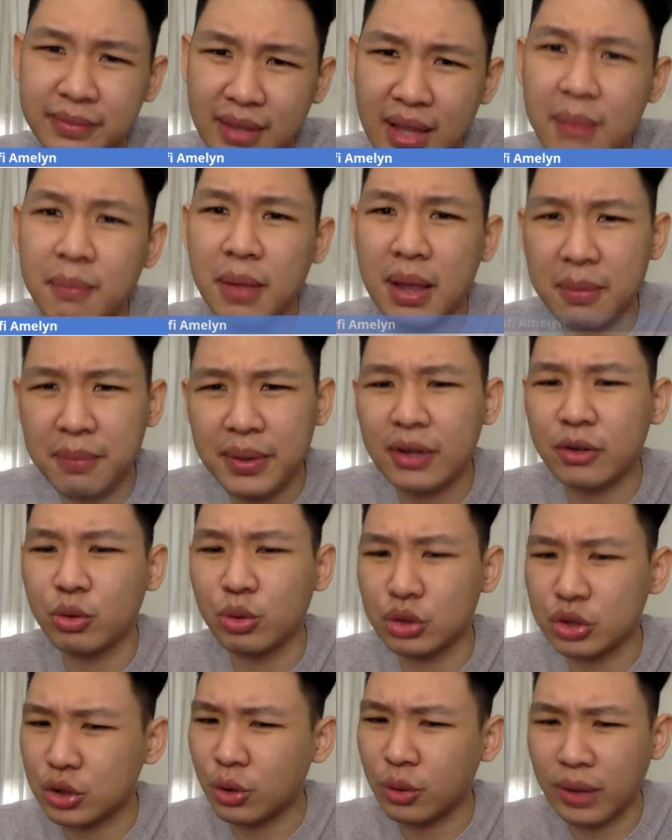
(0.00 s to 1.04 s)
It may be a
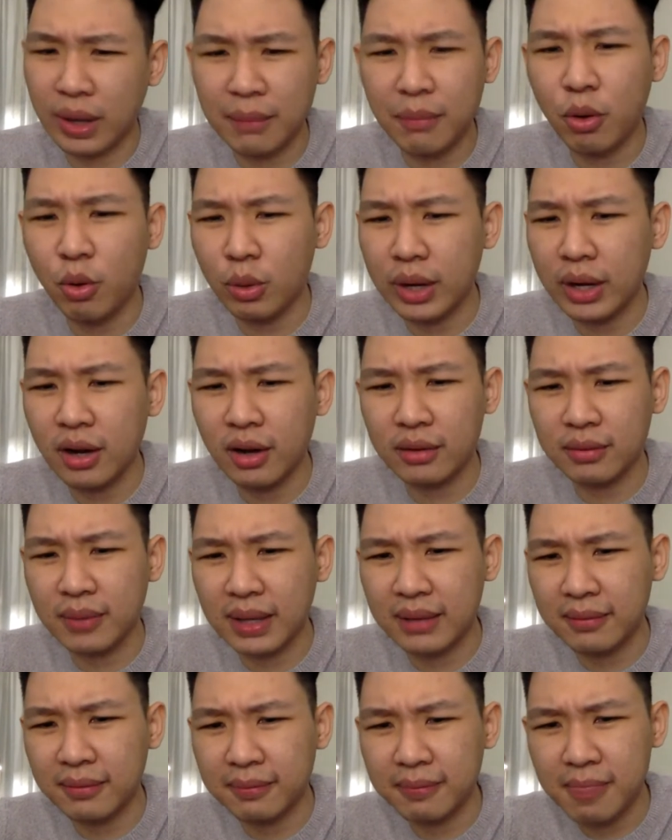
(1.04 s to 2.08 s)
good show. I'm holding on,
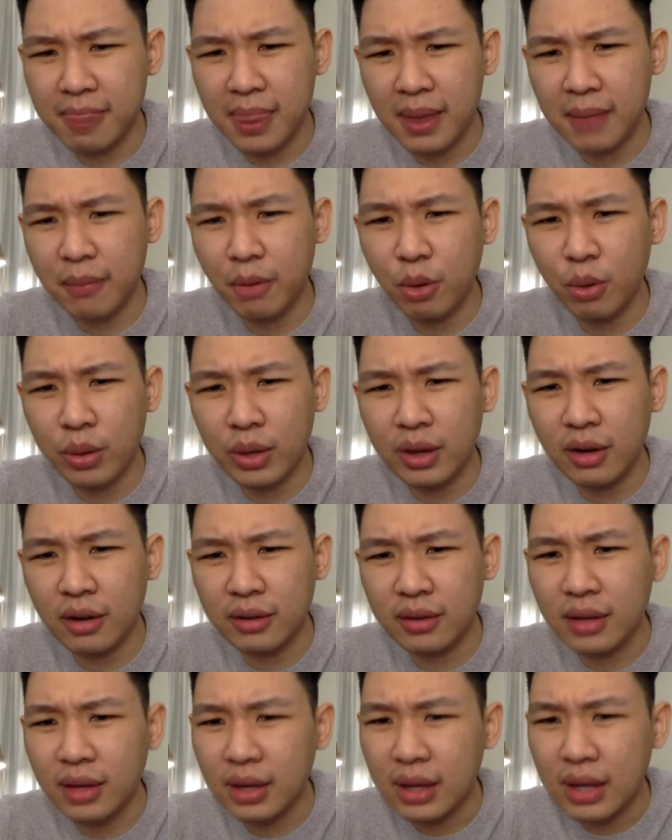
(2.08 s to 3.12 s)
man. I'm holding on.